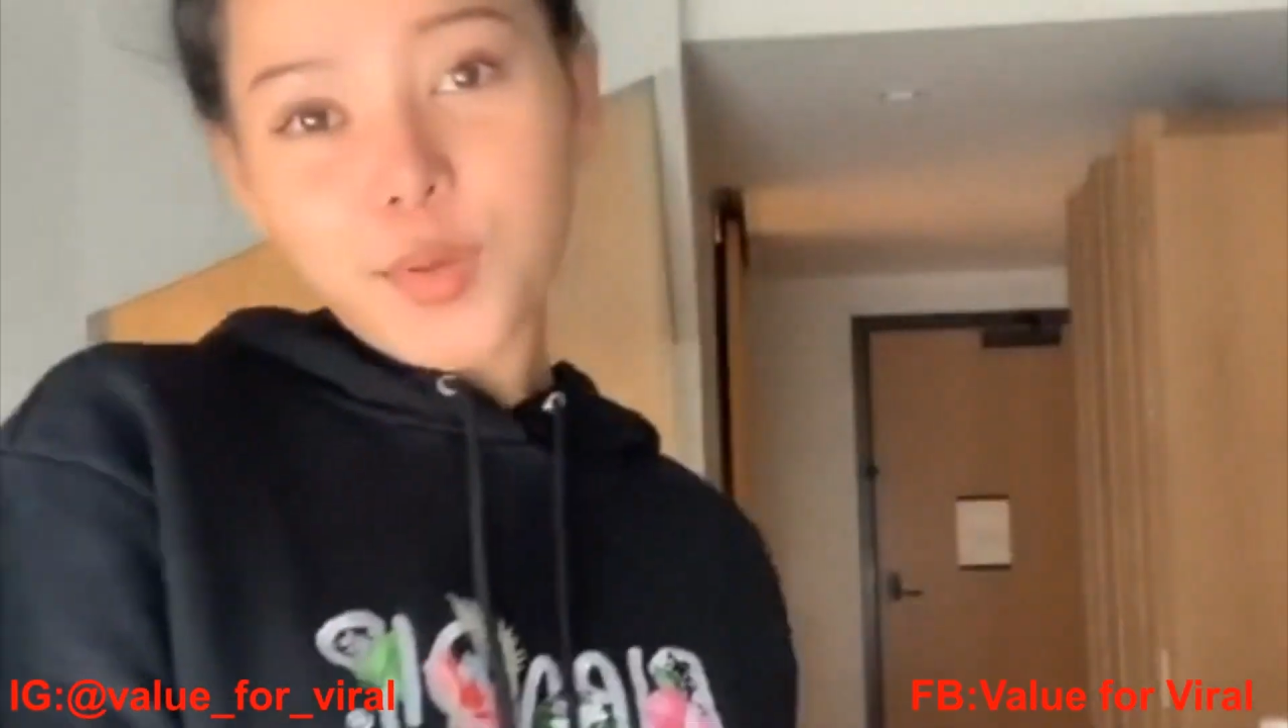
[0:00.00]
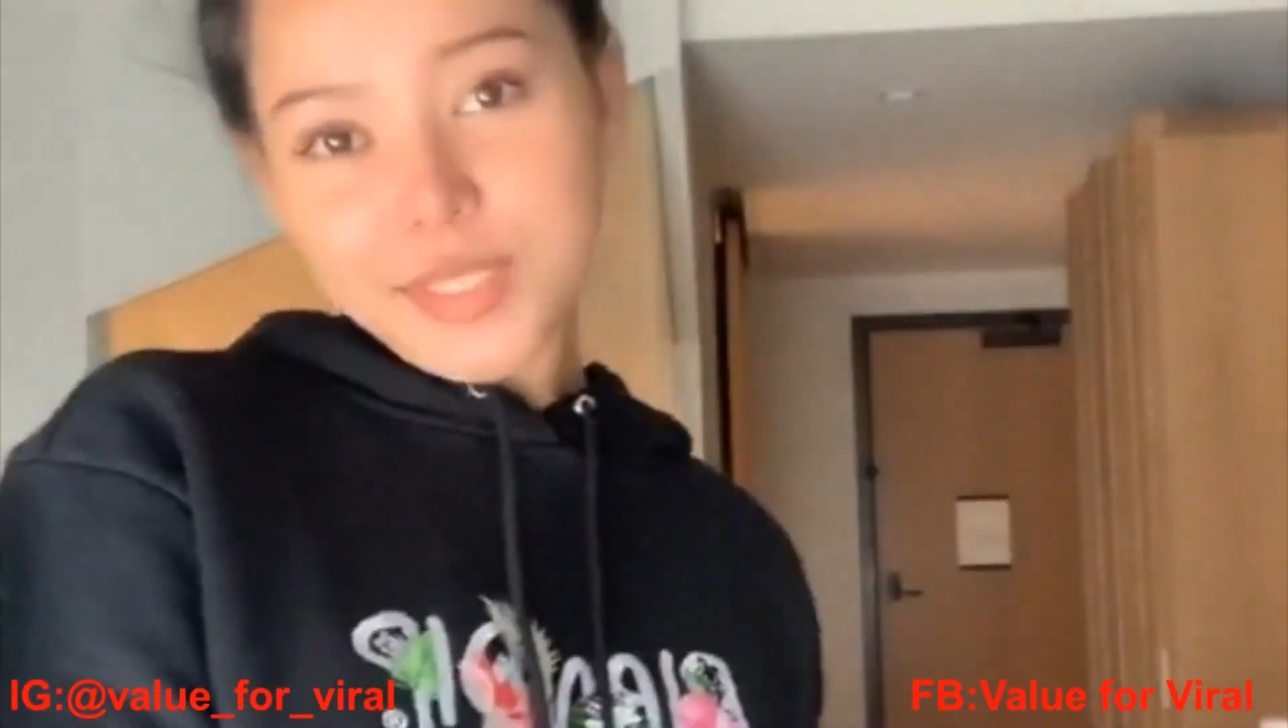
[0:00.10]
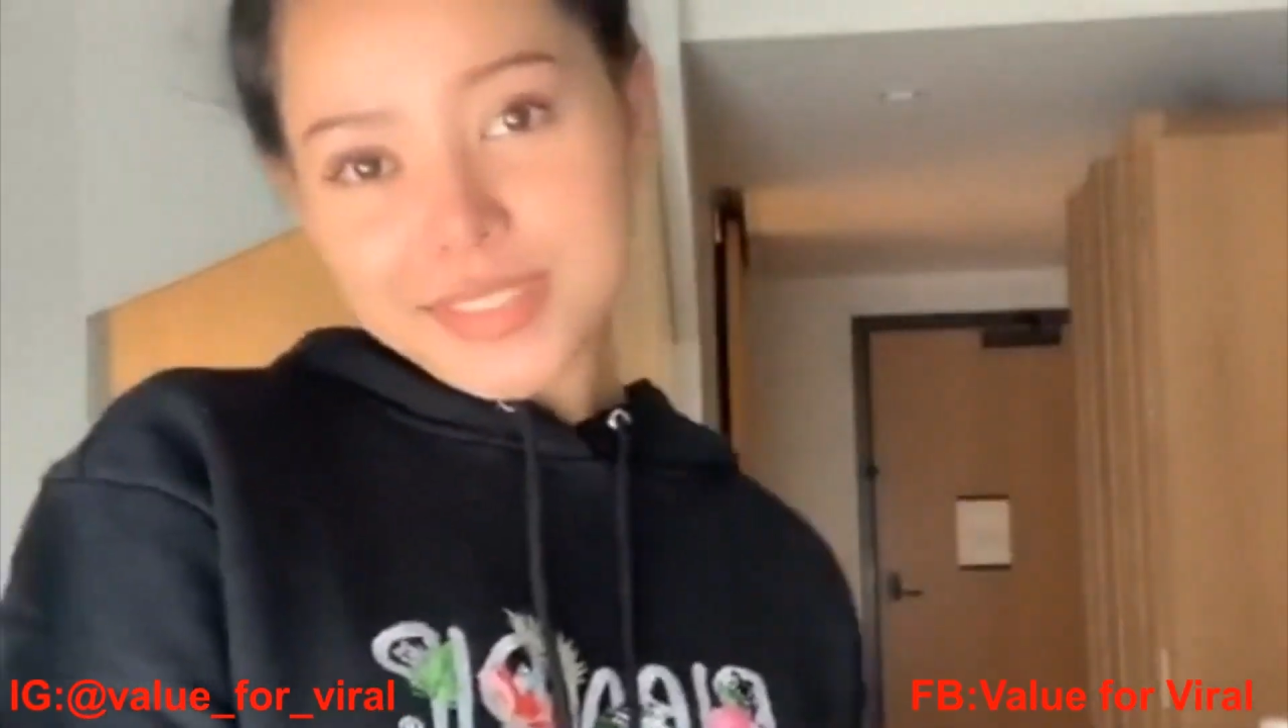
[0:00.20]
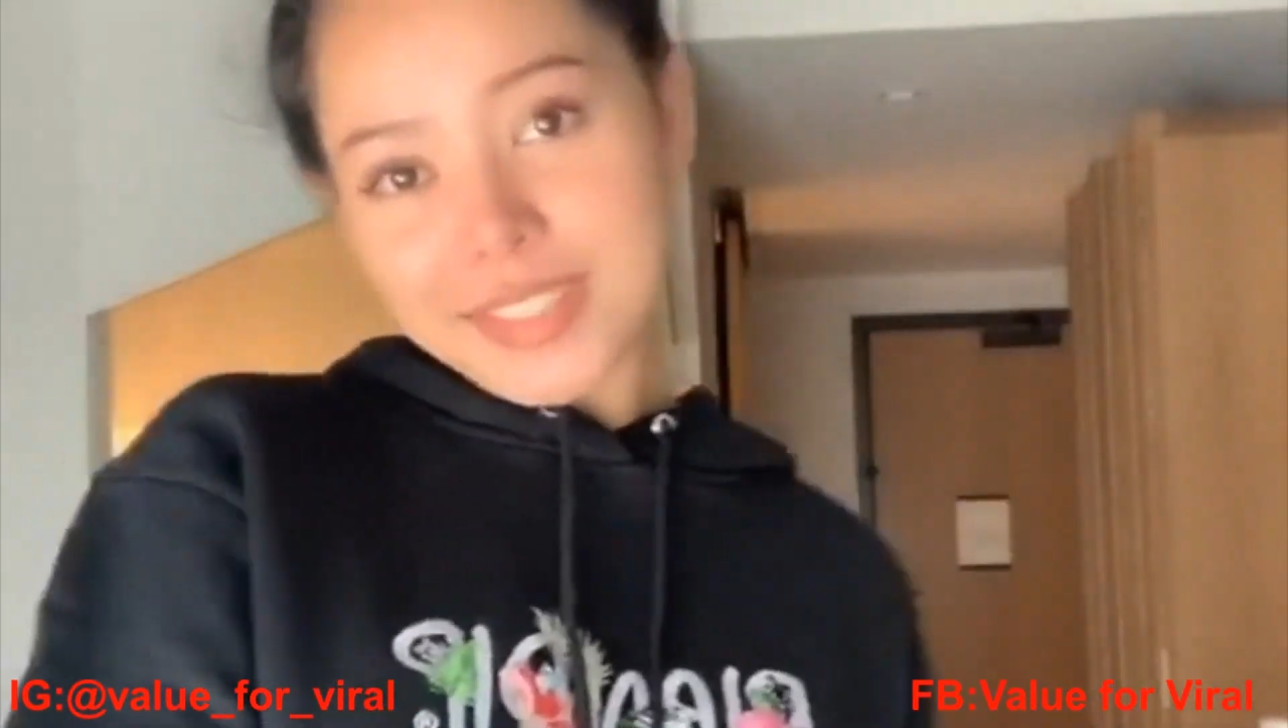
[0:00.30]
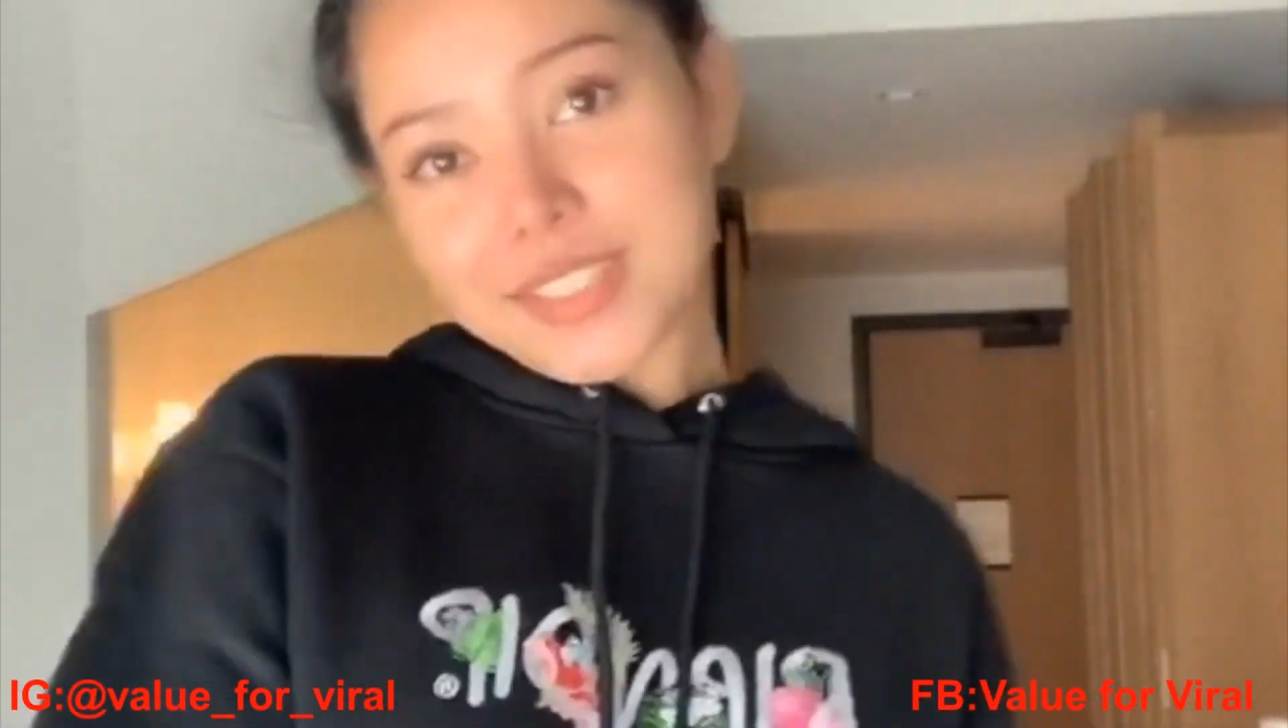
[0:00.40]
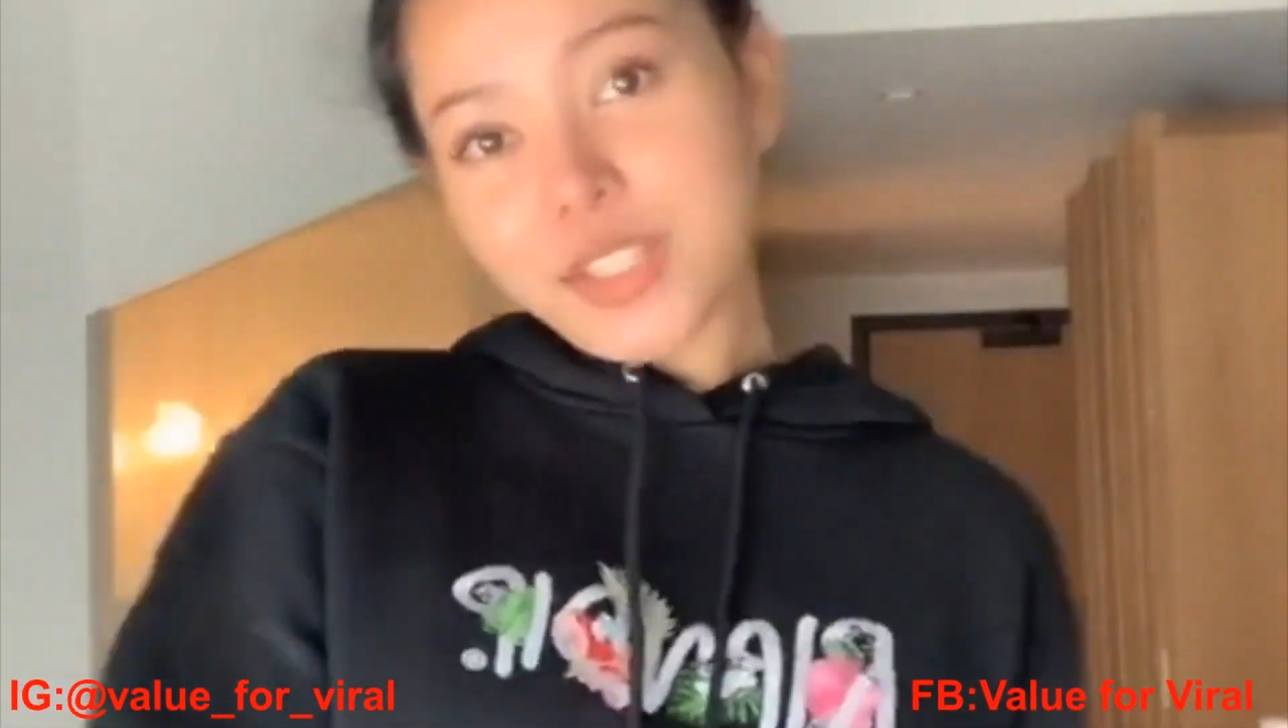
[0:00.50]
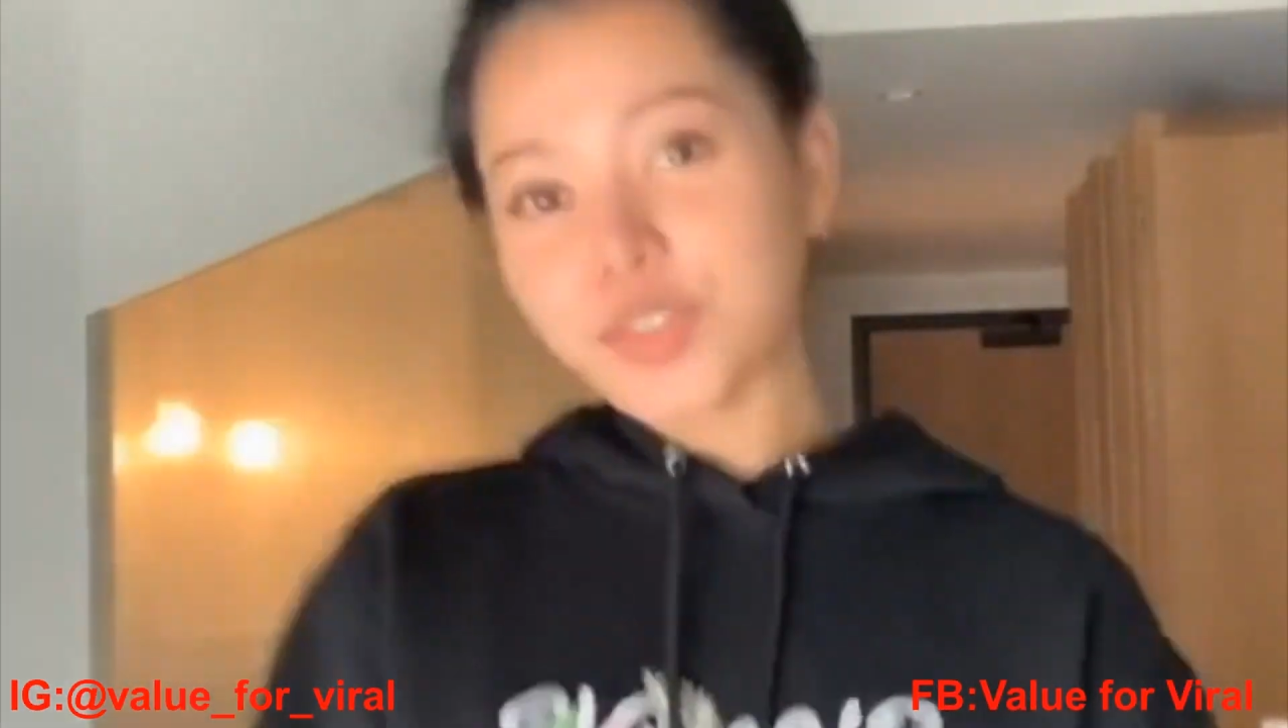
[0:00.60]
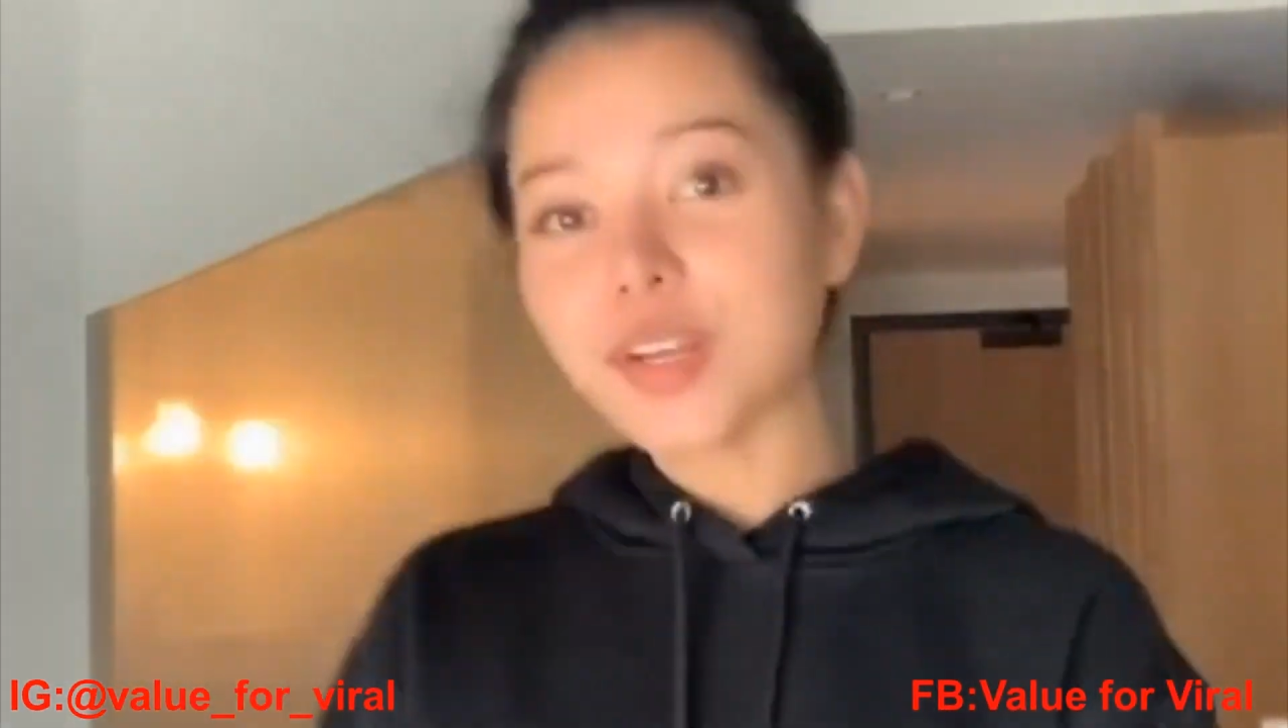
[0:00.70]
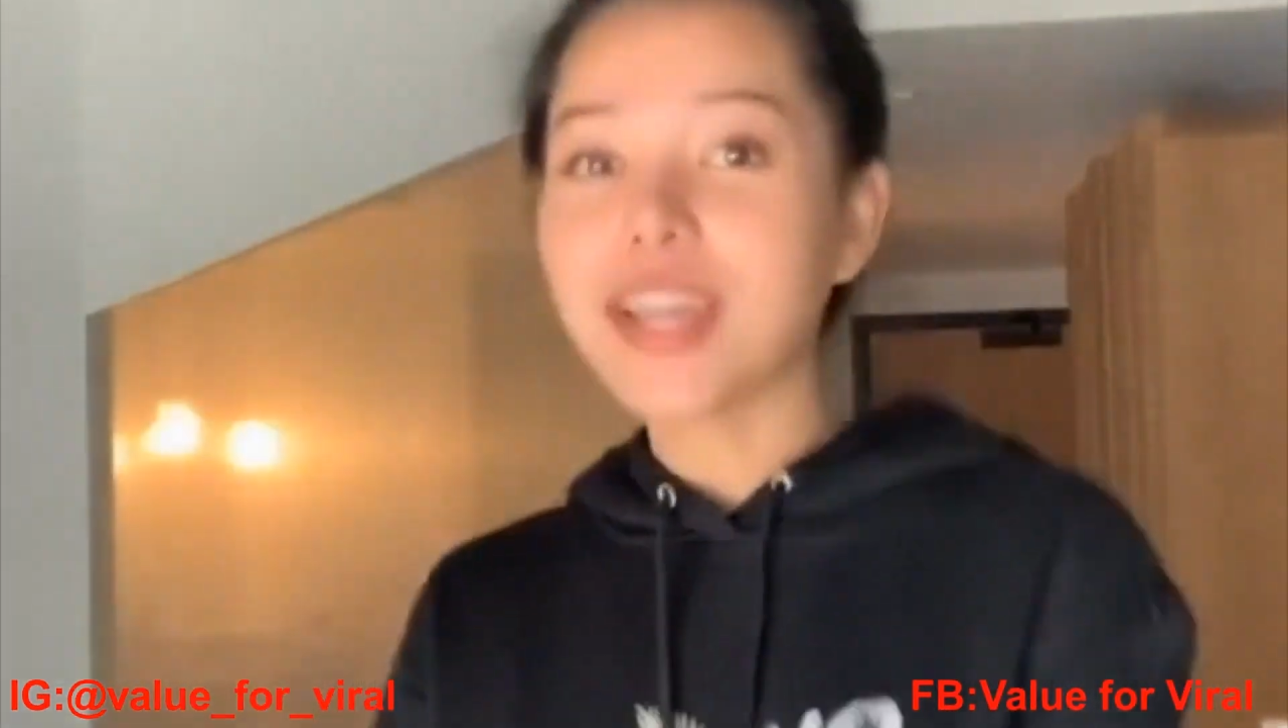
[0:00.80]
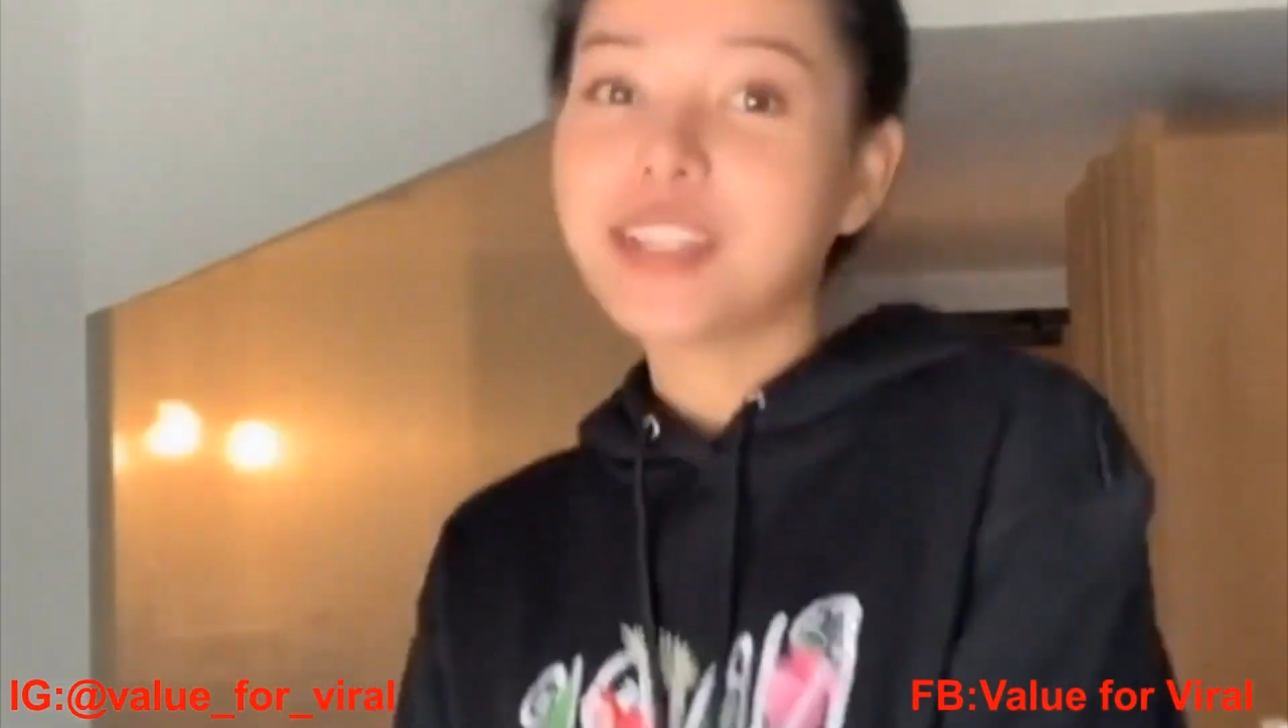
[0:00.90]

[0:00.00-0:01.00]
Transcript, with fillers: cosplay where